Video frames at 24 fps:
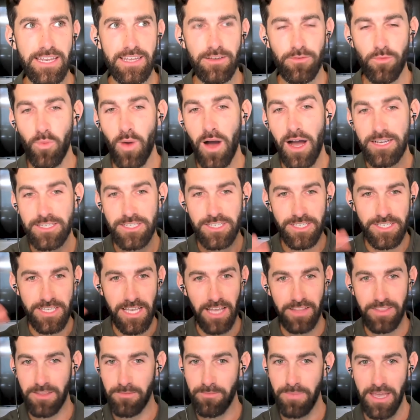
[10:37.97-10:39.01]
It washes
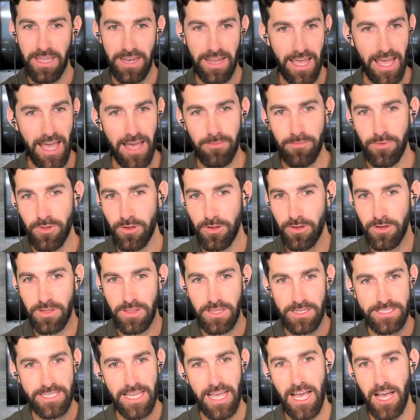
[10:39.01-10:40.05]
out the beta amyloid,
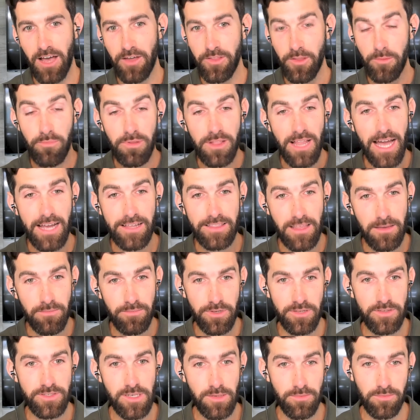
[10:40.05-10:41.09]
the tau, the plaque that
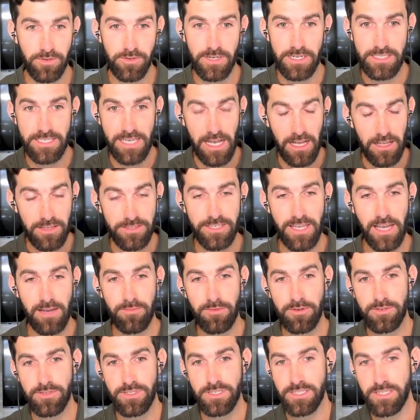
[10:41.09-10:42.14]
builds up, creates
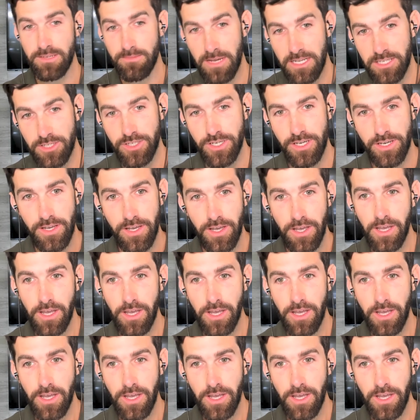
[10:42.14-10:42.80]
Alzheimer's and dementia,